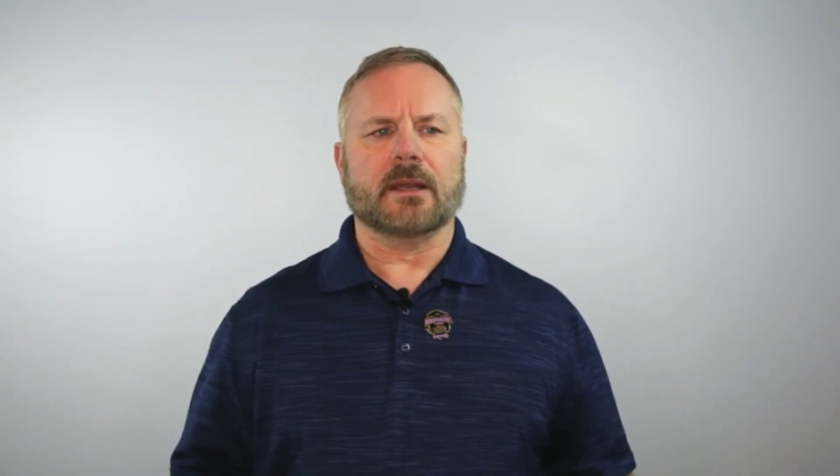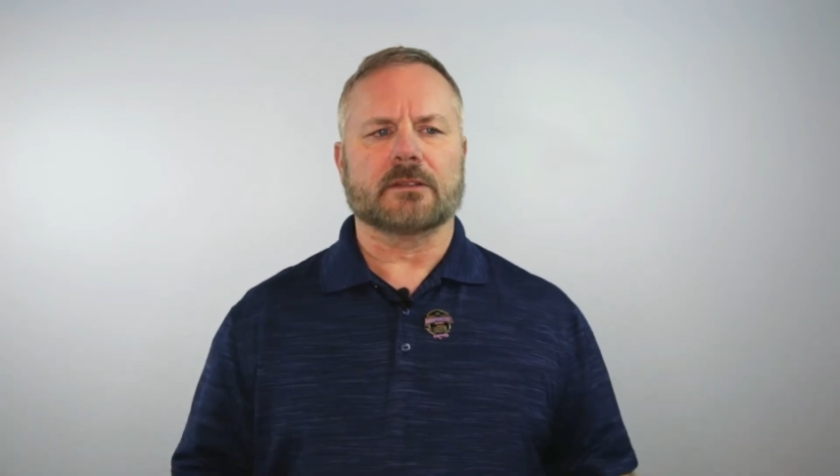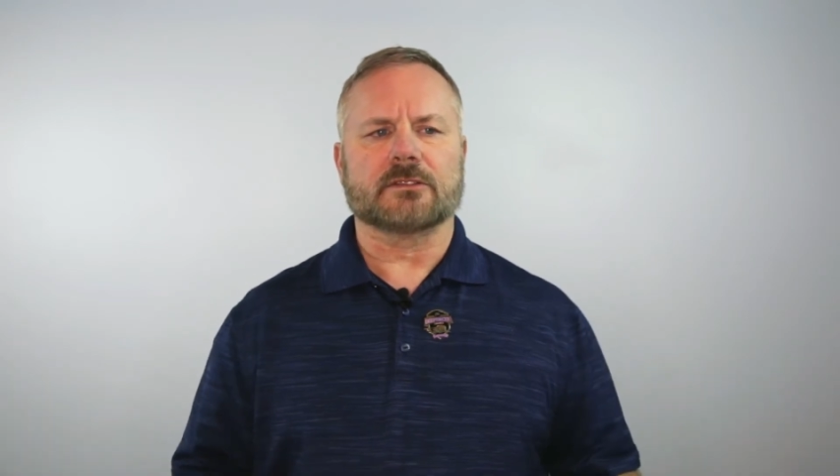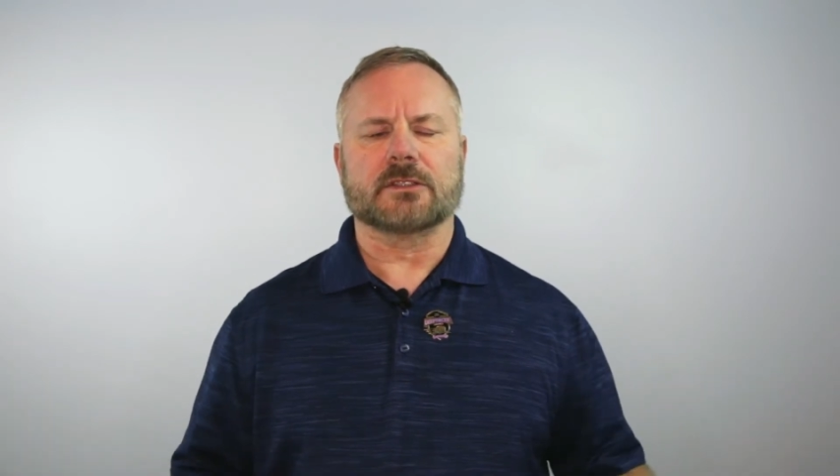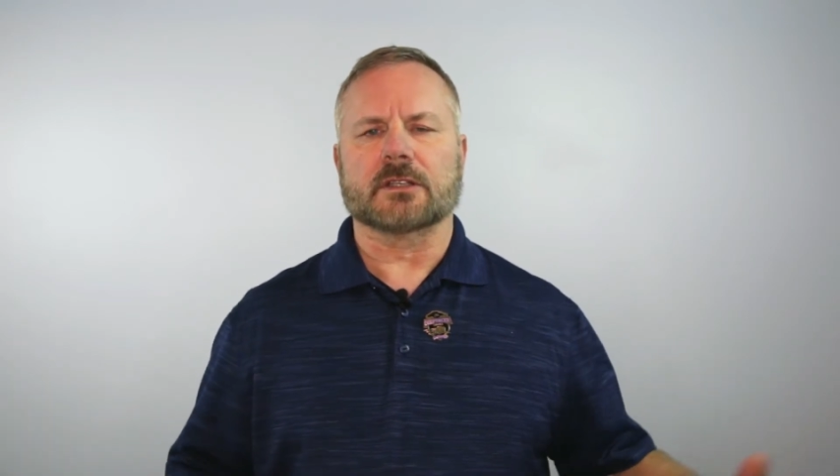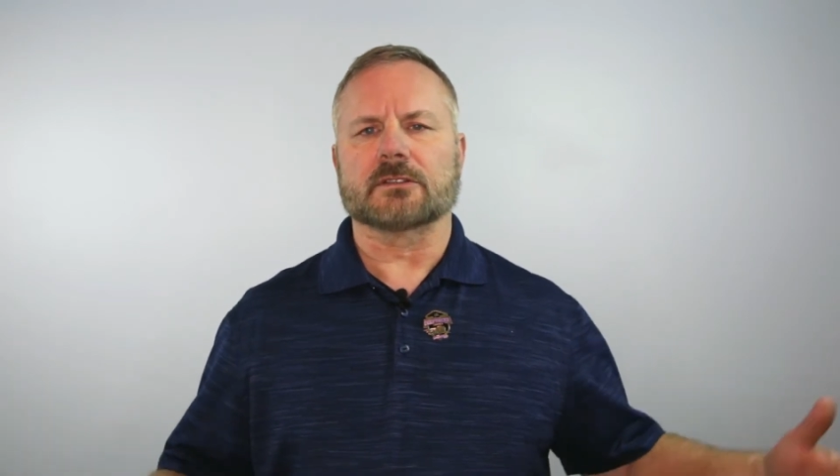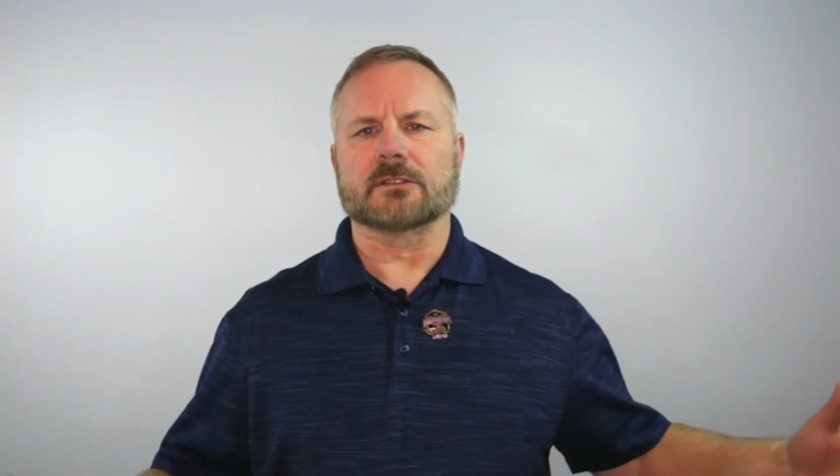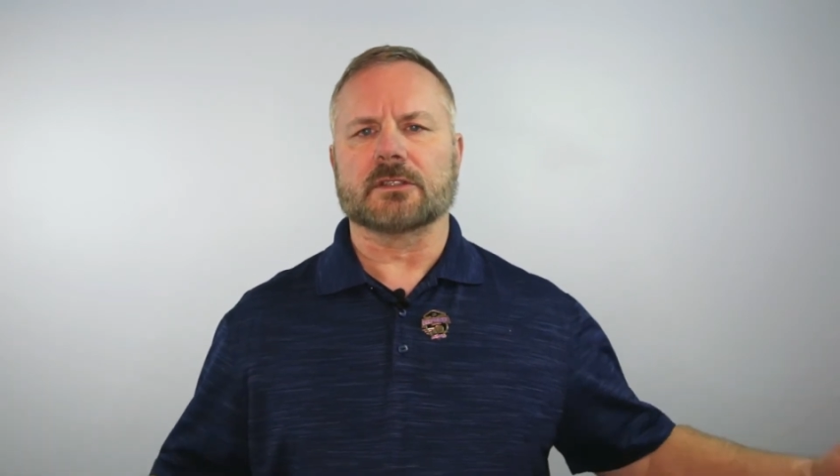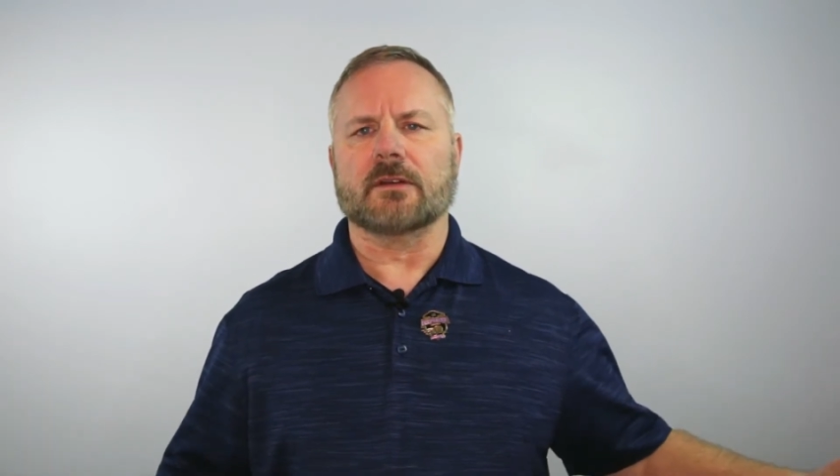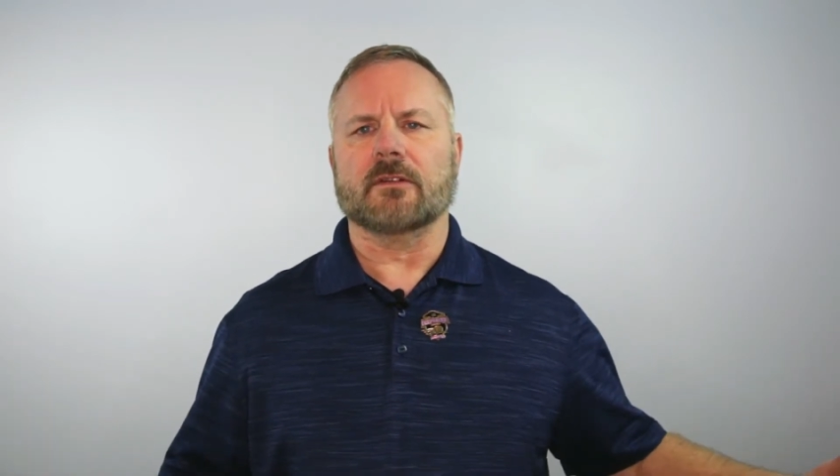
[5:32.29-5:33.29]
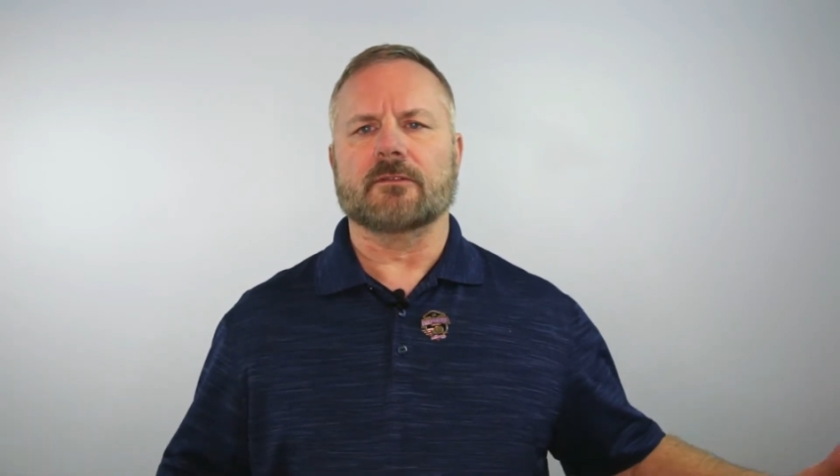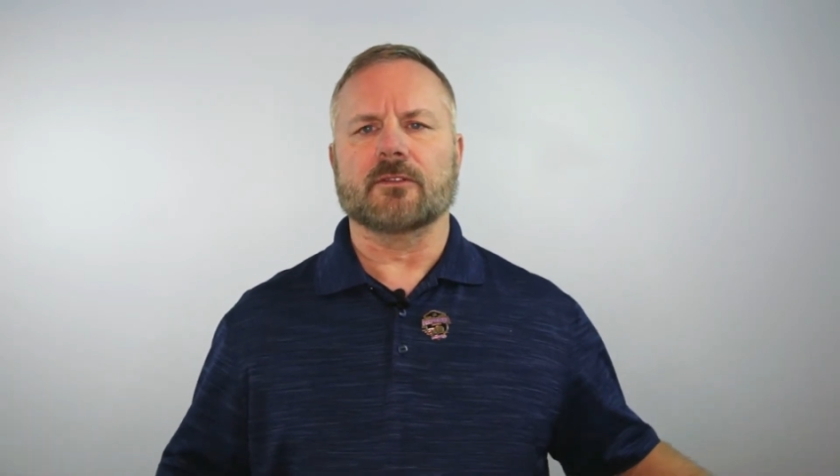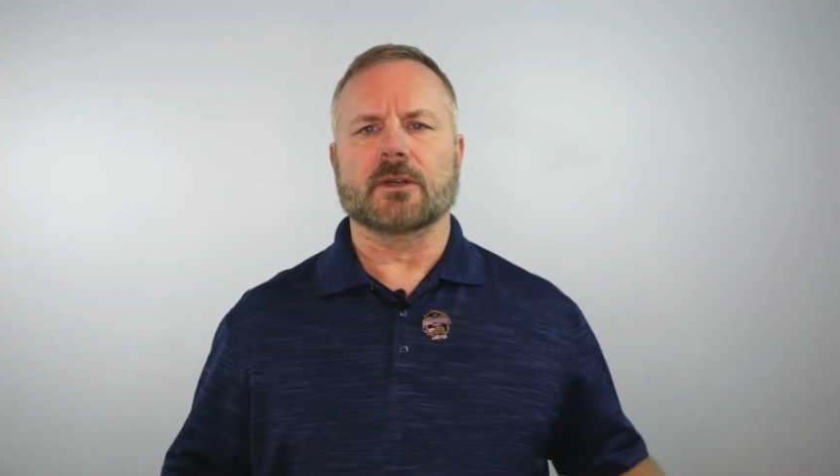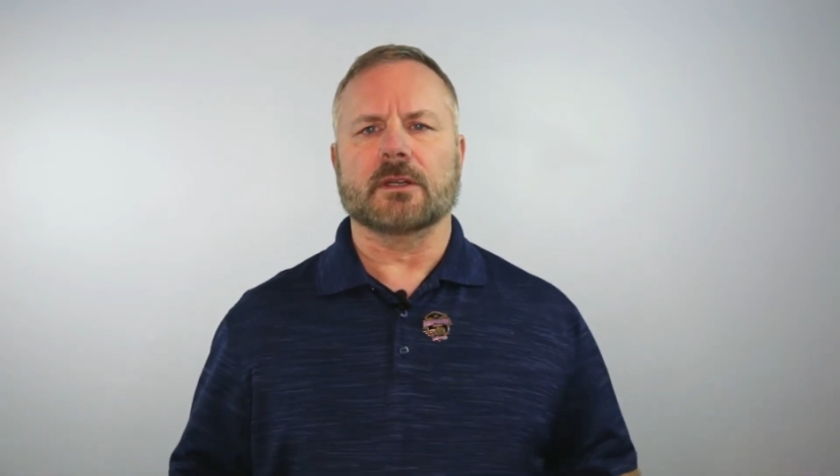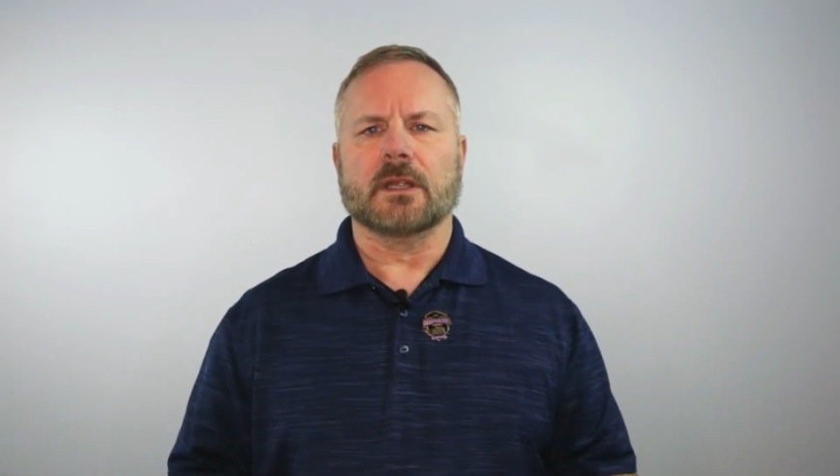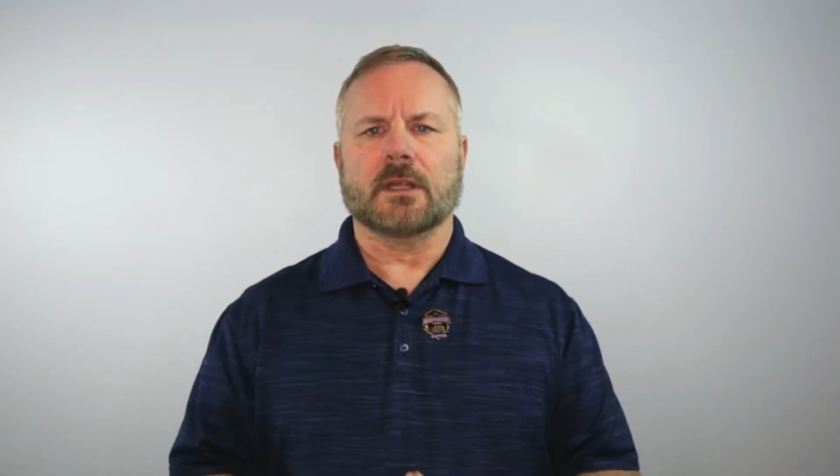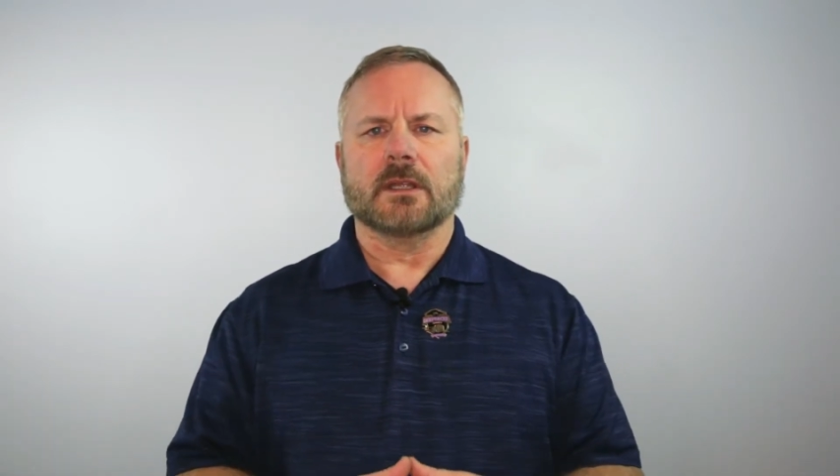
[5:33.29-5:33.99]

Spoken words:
a 6 or 7 foot